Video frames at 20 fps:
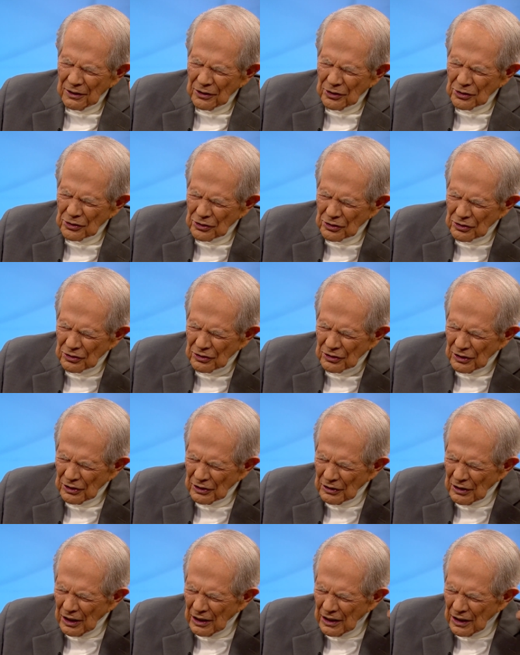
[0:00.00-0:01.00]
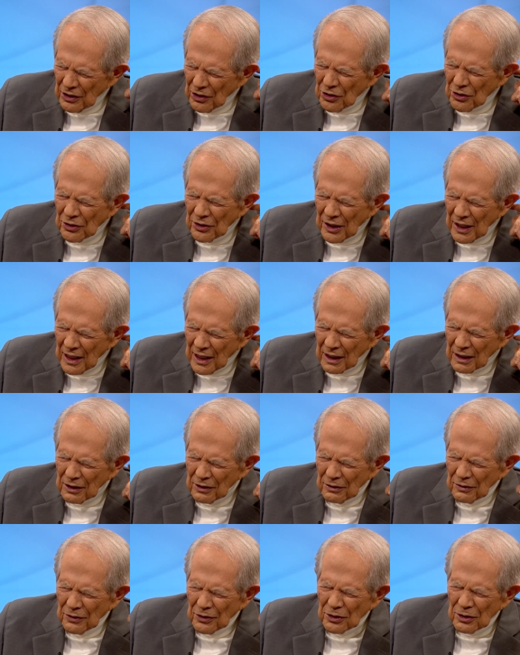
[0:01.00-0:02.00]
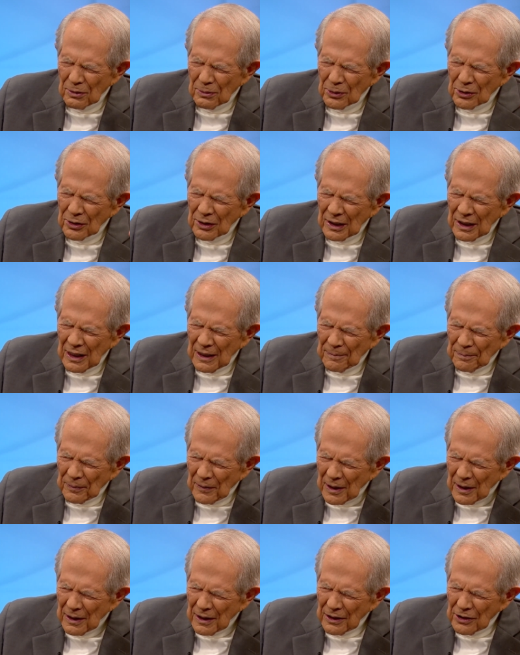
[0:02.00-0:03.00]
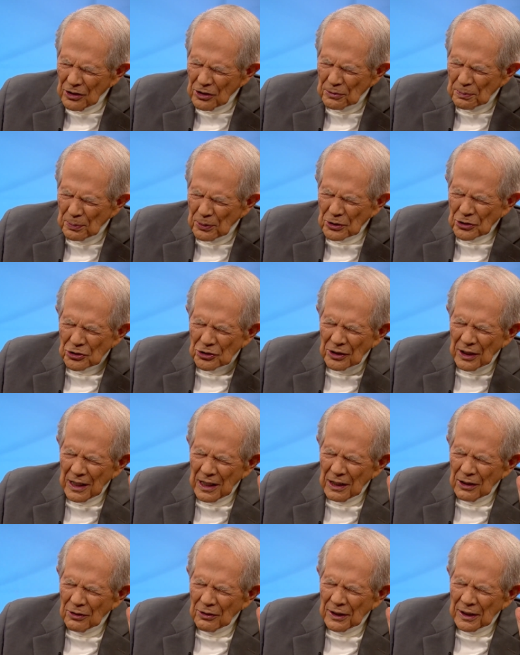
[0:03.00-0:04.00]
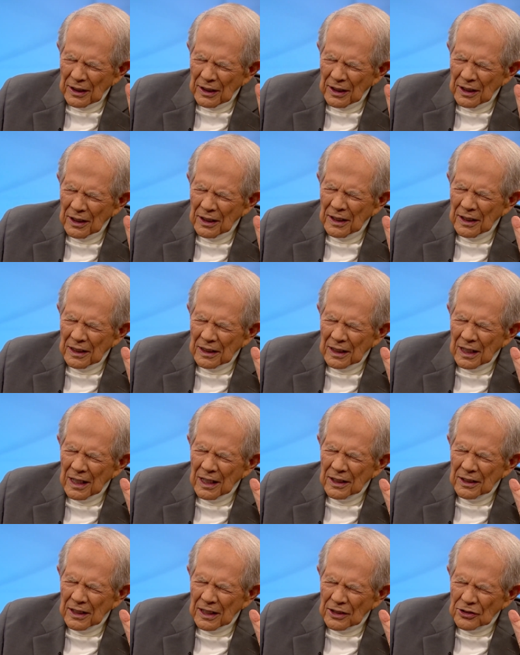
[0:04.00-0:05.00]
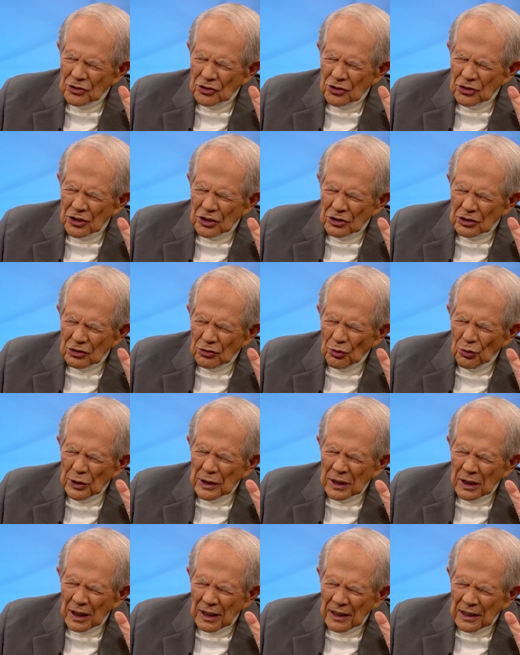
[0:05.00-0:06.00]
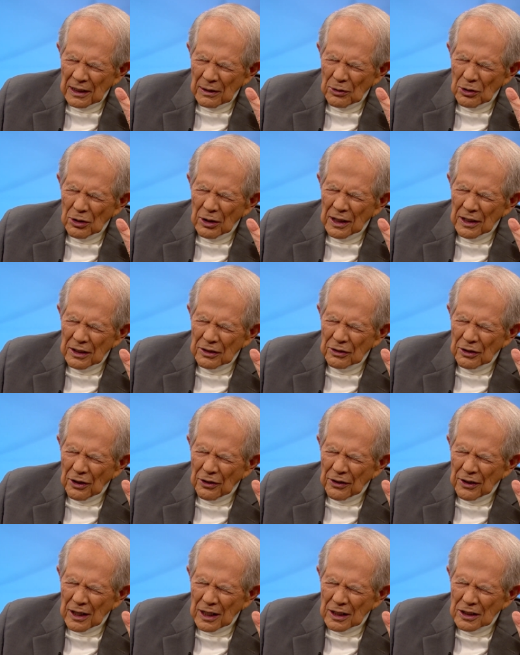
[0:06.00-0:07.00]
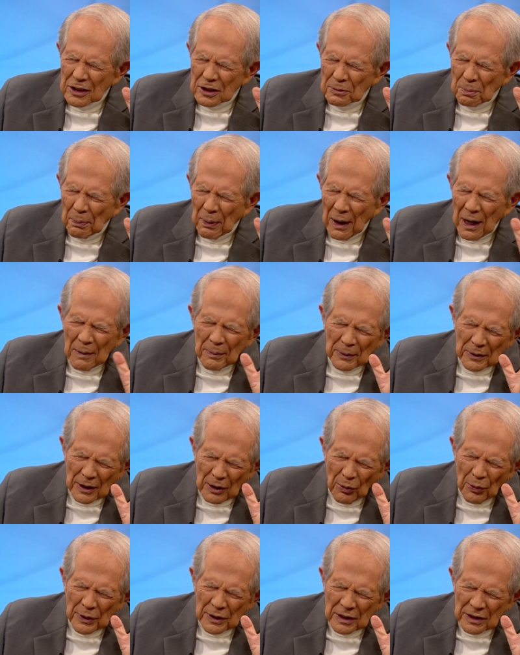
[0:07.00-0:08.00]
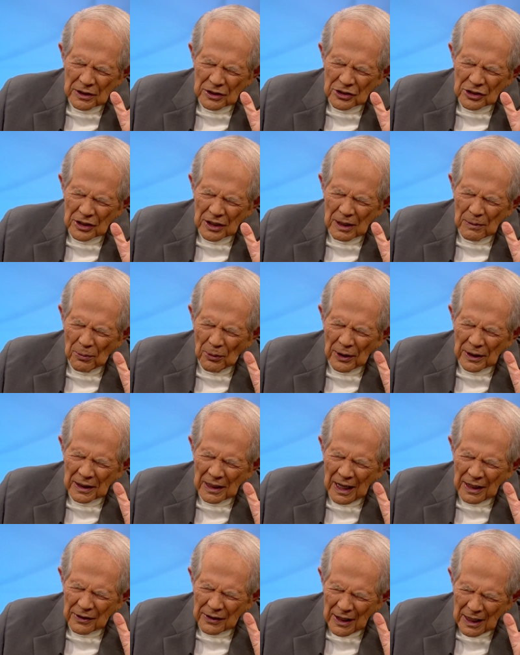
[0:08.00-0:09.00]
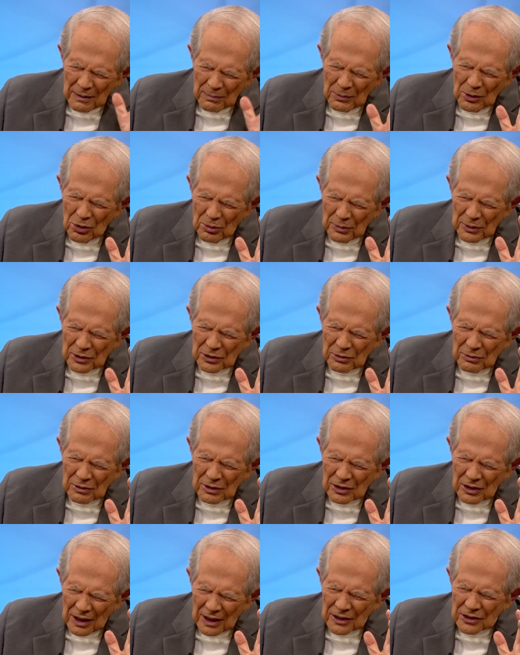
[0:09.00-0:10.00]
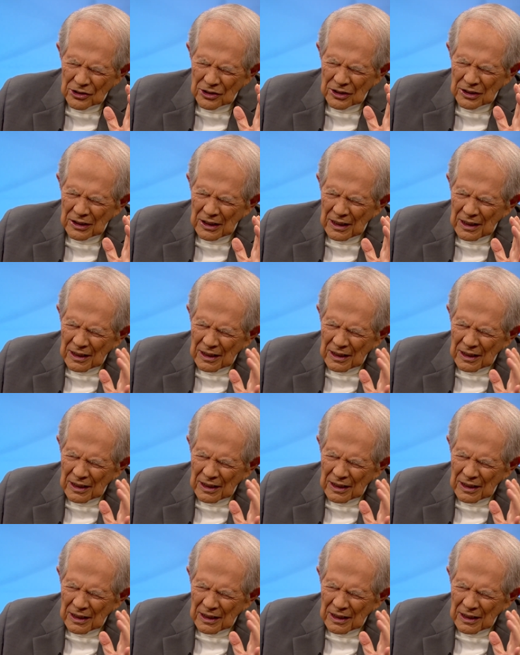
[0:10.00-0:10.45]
those uh, in your neck, the vertebrae, you just put your hand right there, and God has just realigned them. You'll hear the thing just pop, and they went into shape right at that moment. Touch.